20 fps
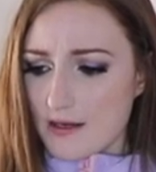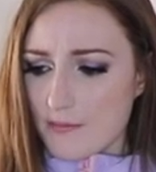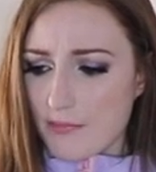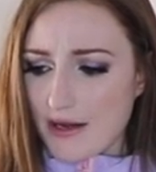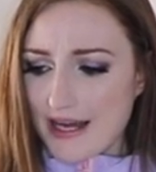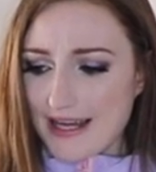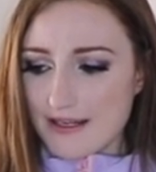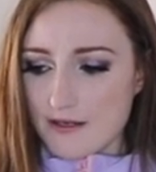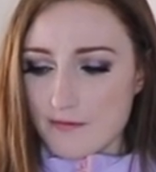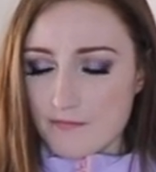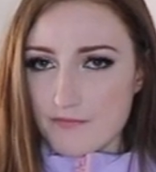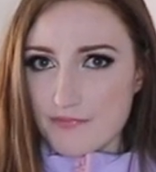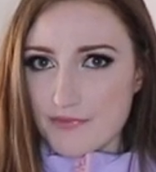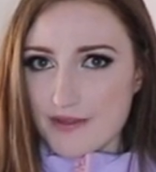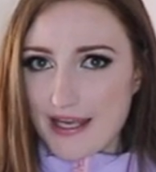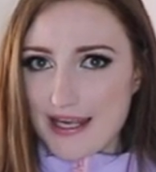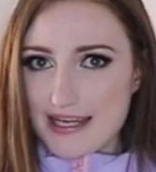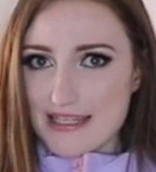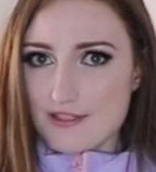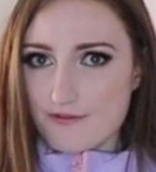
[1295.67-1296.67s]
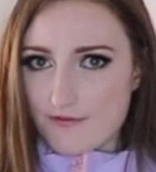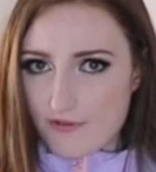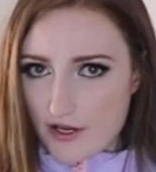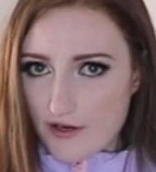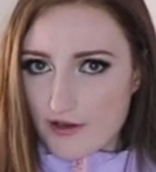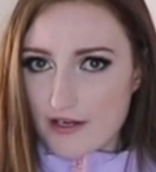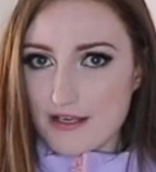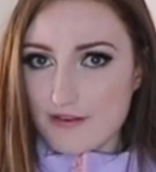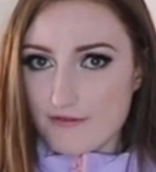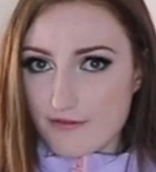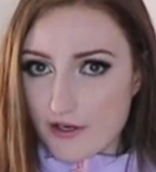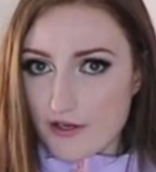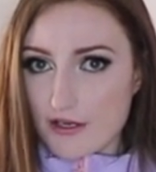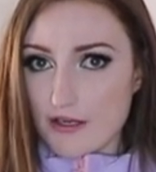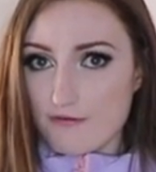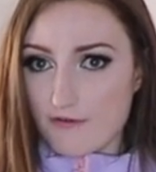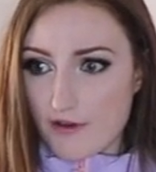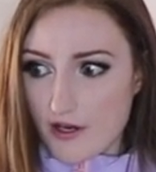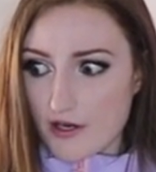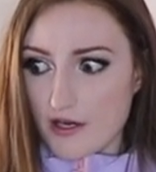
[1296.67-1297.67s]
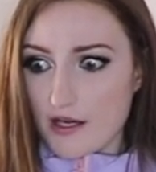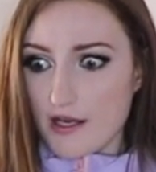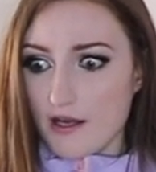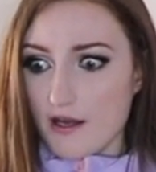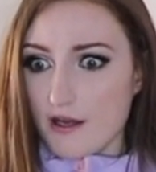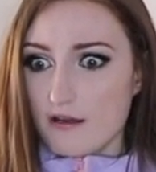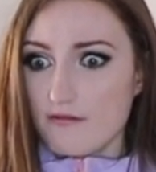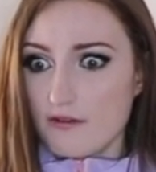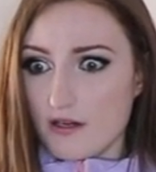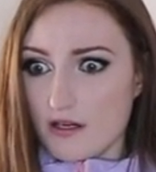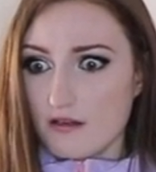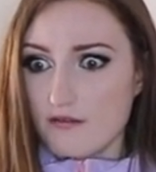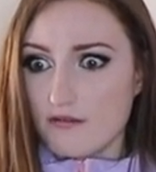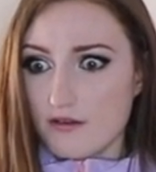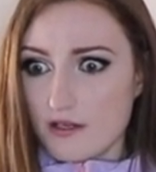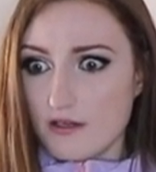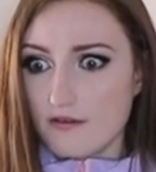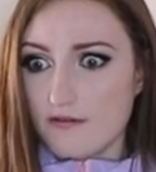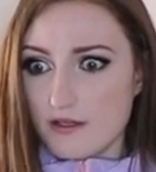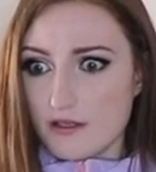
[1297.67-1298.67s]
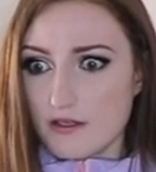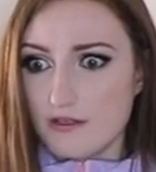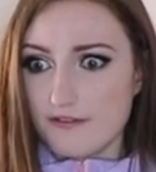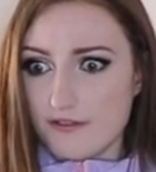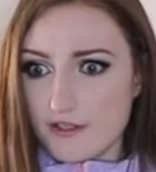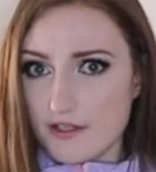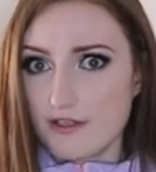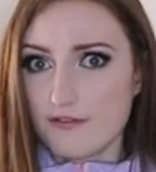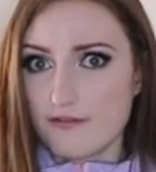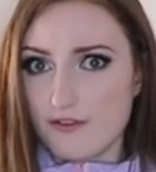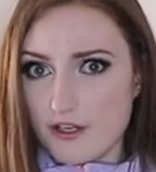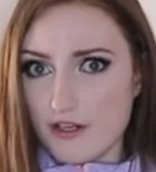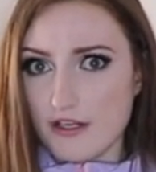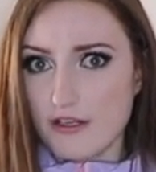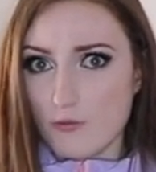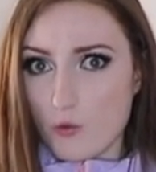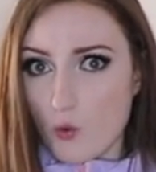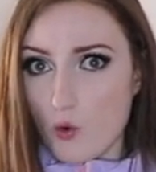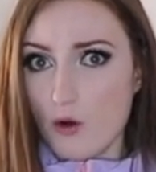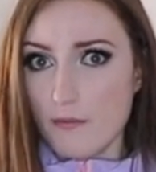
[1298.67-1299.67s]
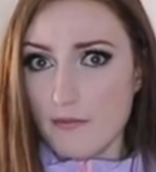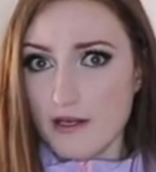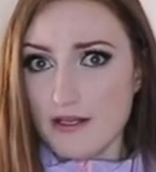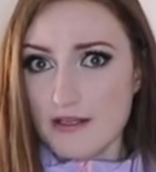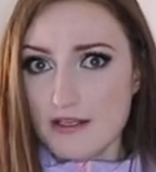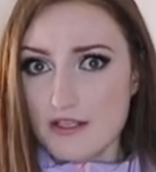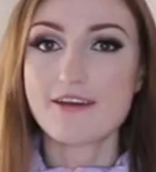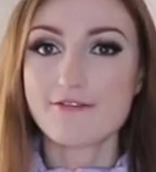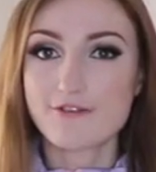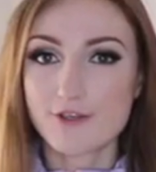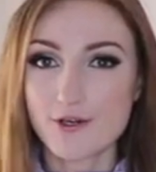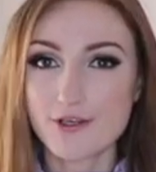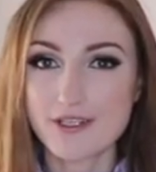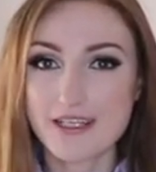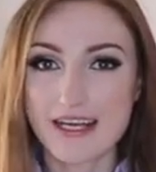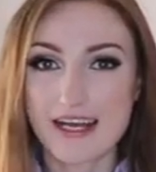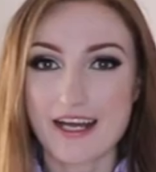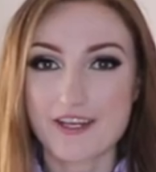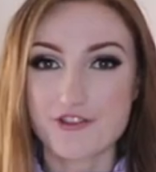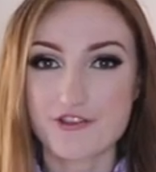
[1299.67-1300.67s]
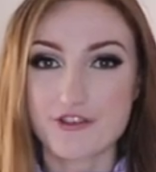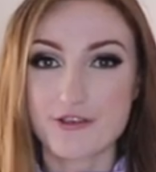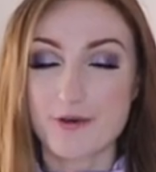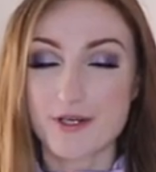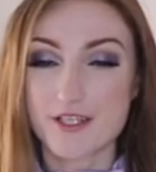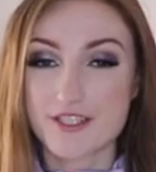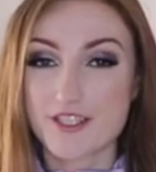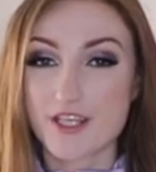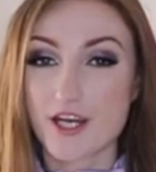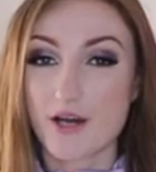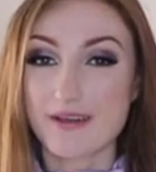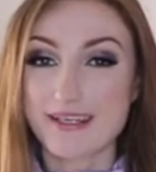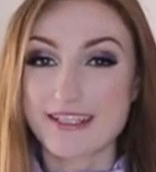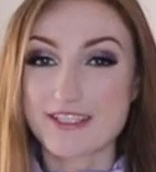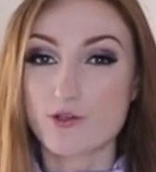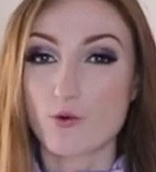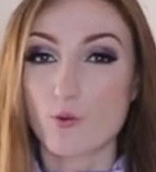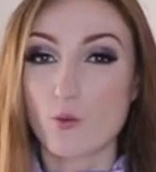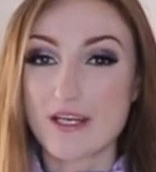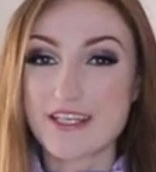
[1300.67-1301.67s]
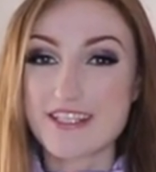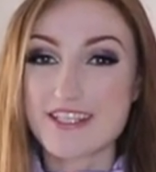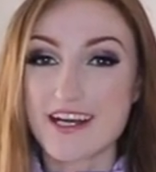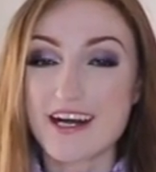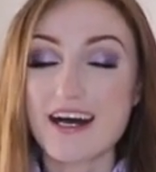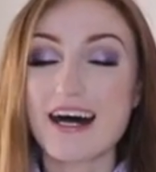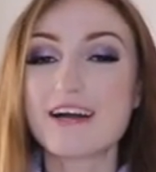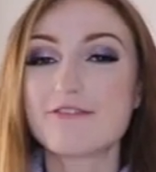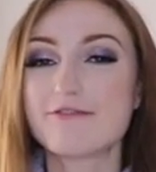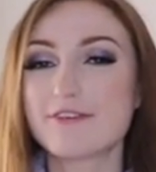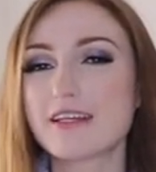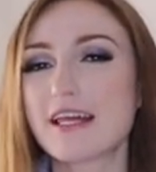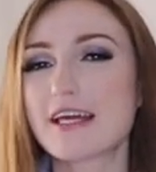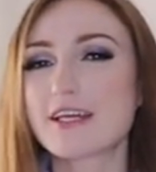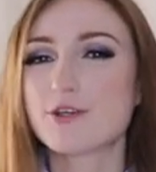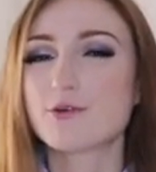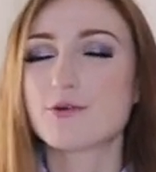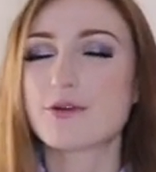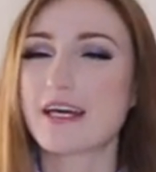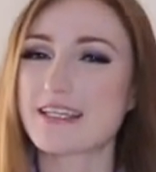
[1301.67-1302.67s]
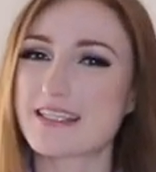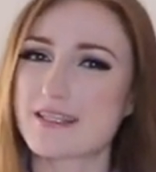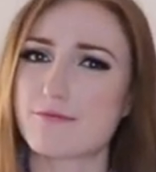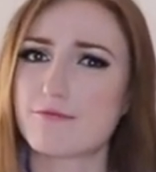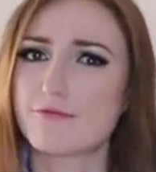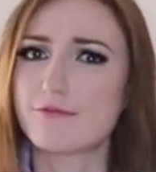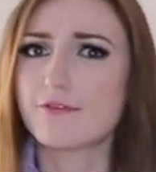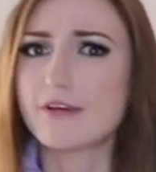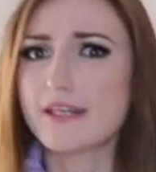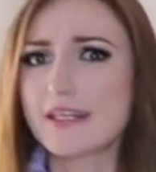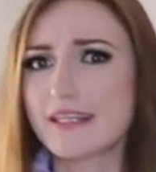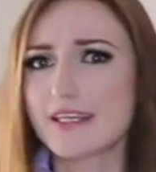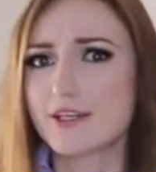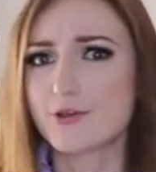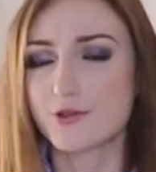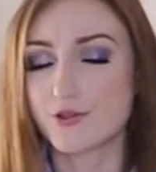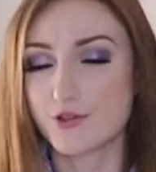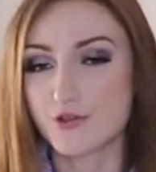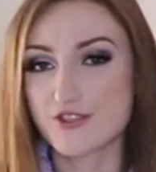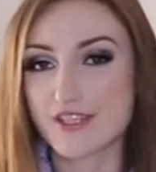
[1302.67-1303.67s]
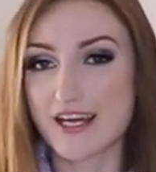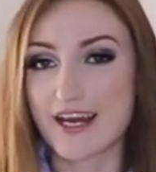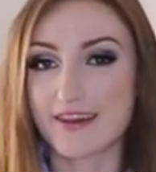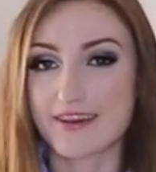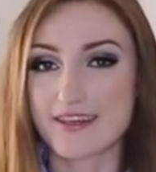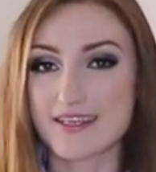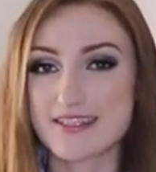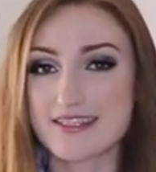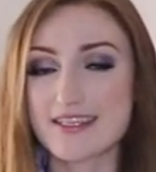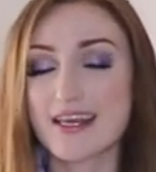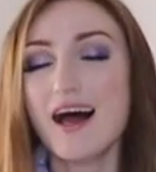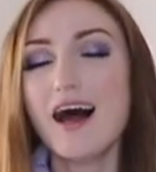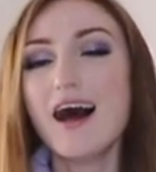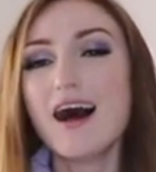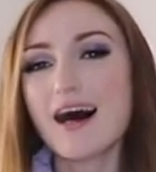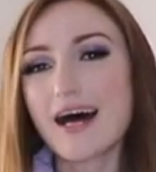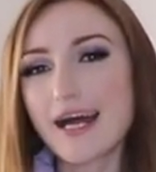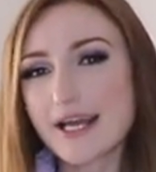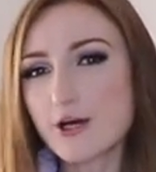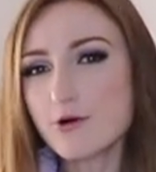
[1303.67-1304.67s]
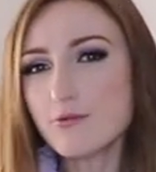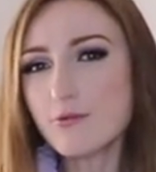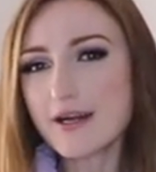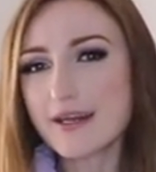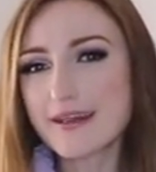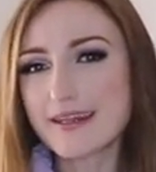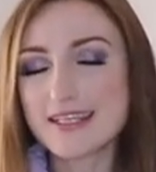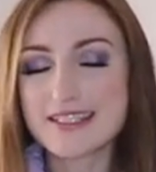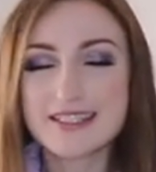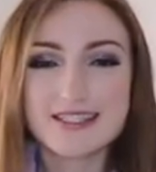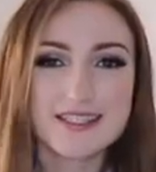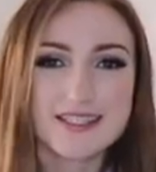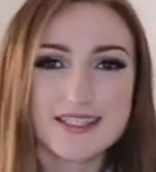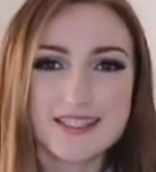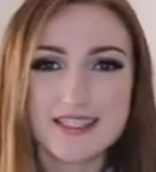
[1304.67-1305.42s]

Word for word: But it's very, very, very, very, very, very, very, very warm. If you're in a country where it's going into winter, I feel like you'll get some really good use out of this. I got one of these